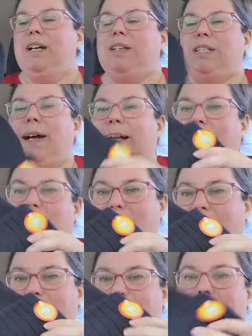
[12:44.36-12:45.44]
So I got
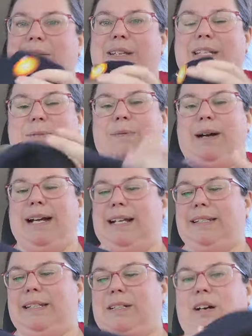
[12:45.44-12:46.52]
him this one.
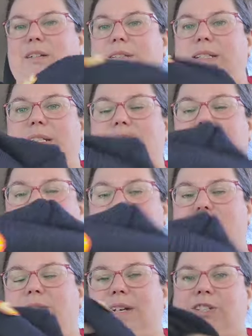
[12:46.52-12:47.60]
It's adult, nice
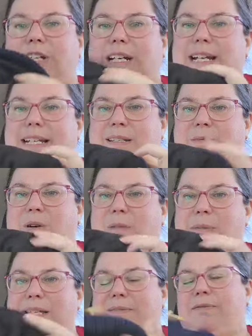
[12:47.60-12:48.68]
and stretchy, nice and warm,
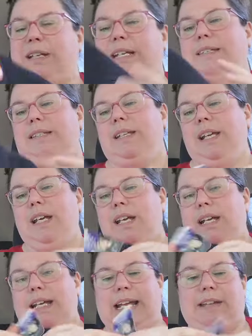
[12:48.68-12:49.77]
has a fleece
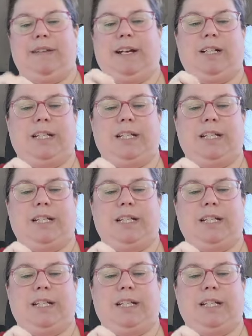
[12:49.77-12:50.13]
in there.